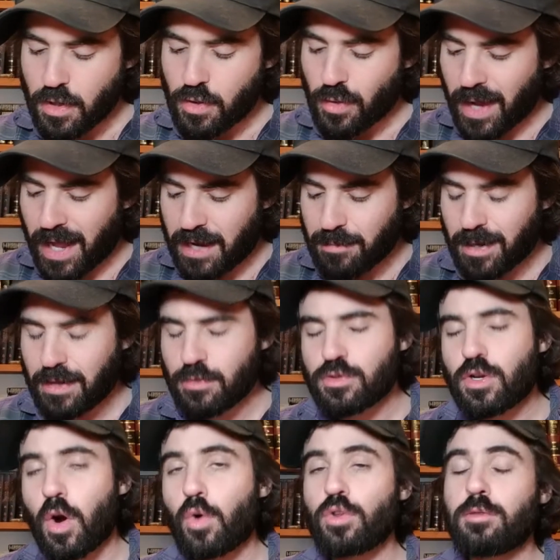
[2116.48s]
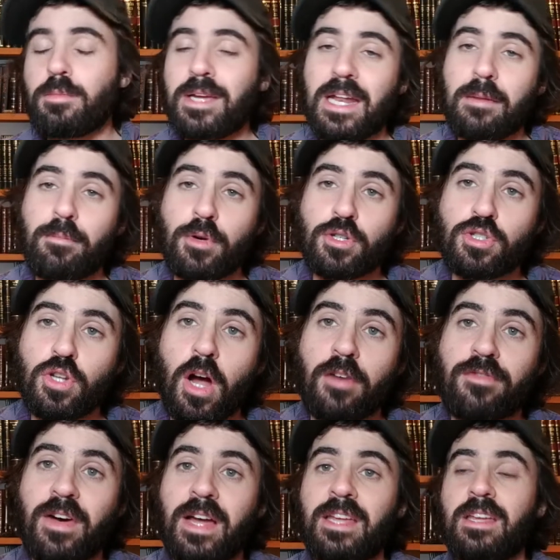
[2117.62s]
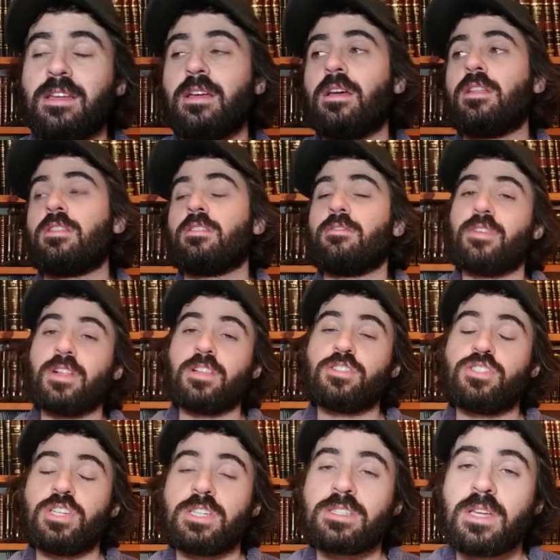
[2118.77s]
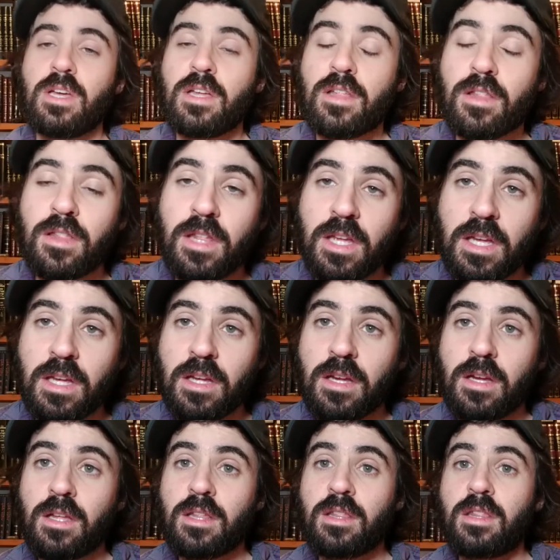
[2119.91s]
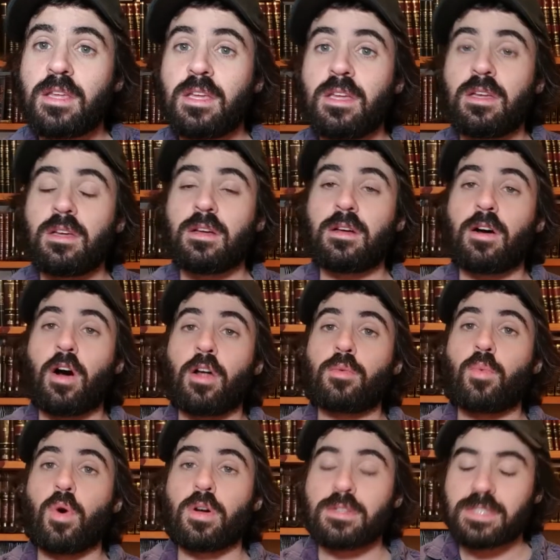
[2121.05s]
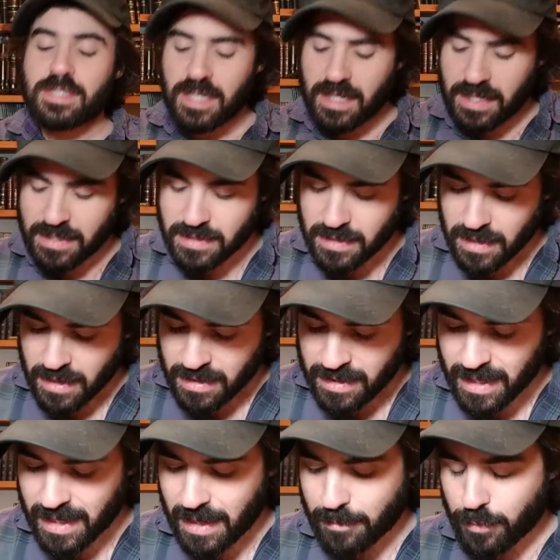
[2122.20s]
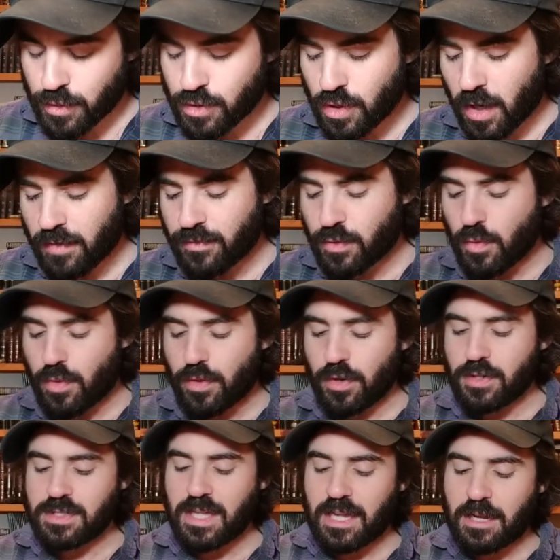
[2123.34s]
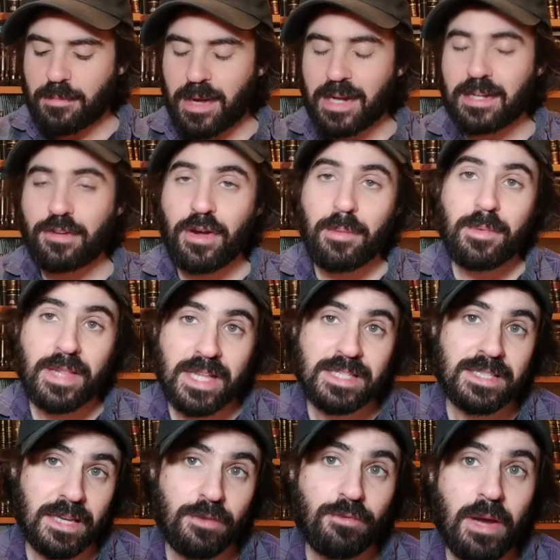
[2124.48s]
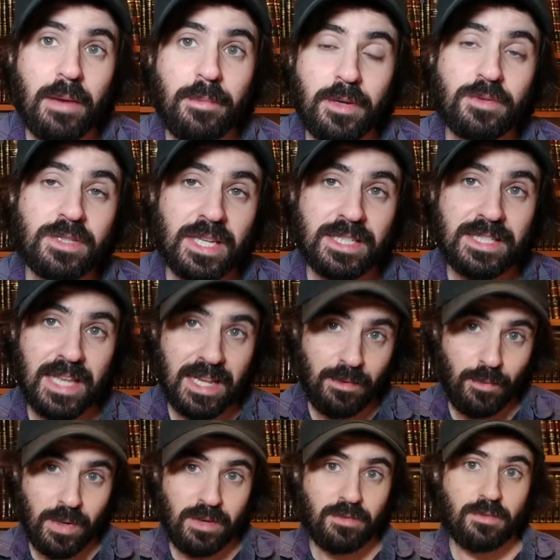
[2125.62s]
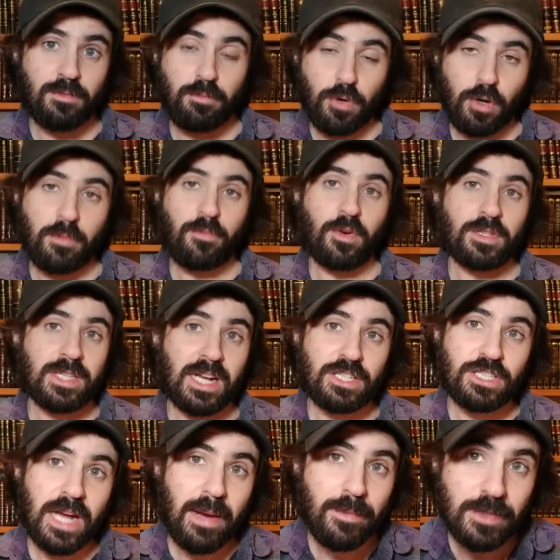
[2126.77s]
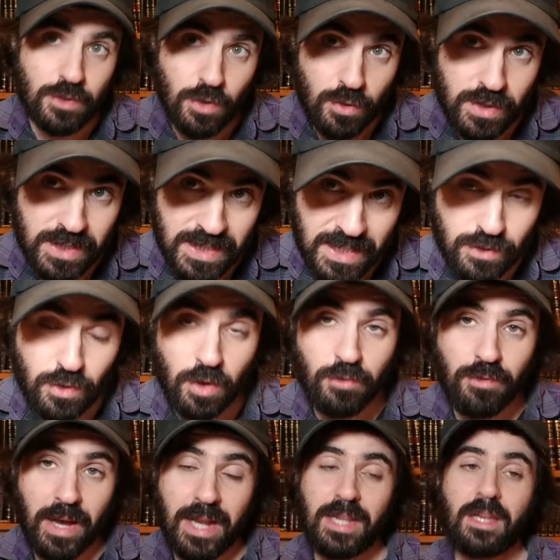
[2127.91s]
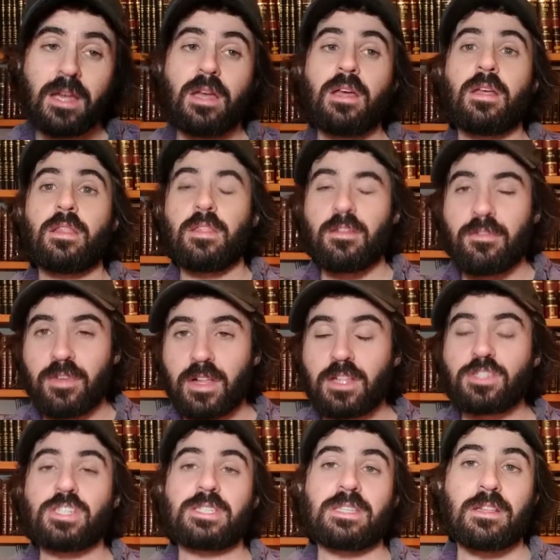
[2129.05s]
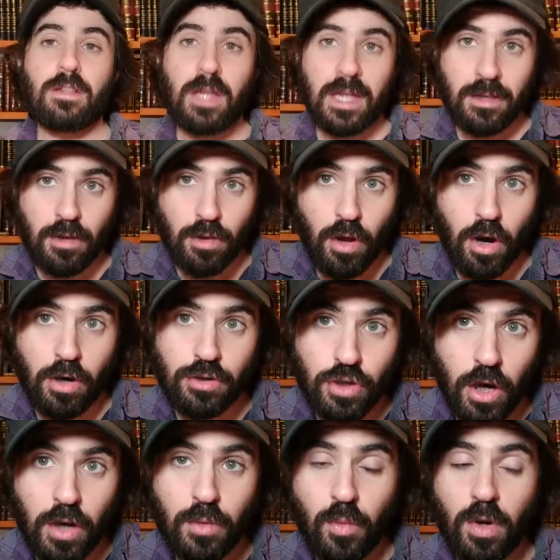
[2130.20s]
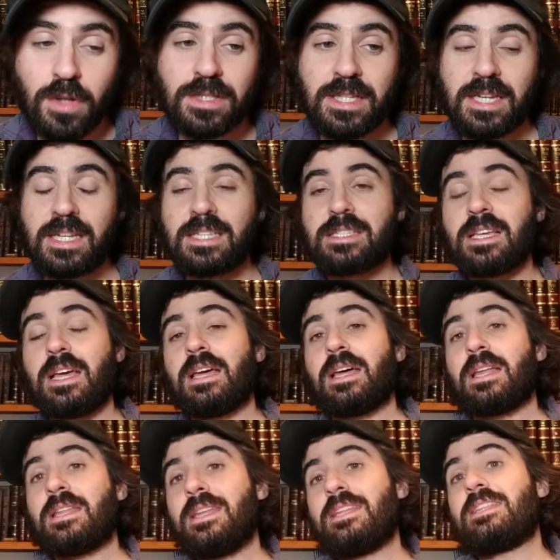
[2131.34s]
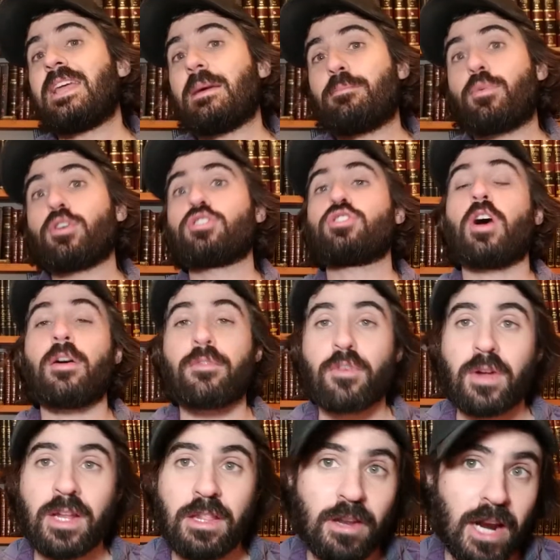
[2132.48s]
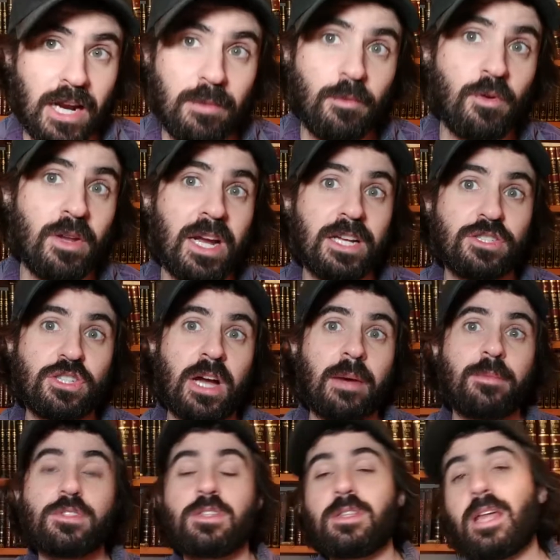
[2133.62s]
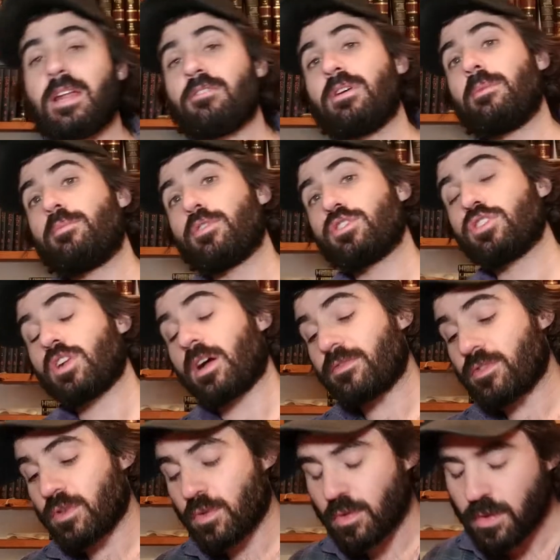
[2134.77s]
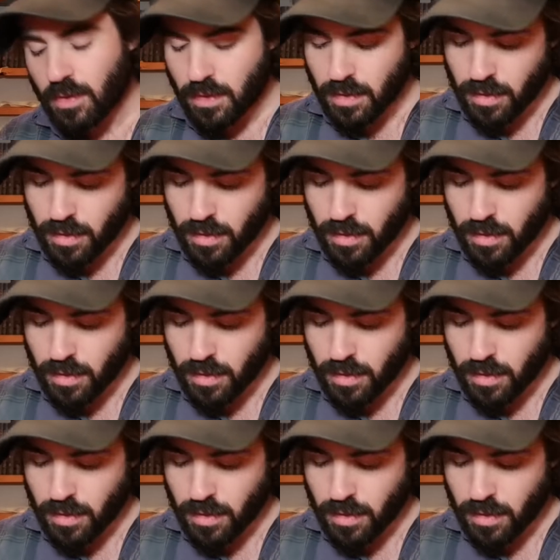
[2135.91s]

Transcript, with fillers: No, anybody who's going to be getting pushed off, i.e., the villages, the the unwalled cities, they get pushed off to Thursday. on, Karebi. that's like Rebbe who says that when Purim falls out on Shabbos, so since already the villages and, and the large unwalled cities need to get pushed off already, they're not going to be reading on Shabbos, so then already push it off to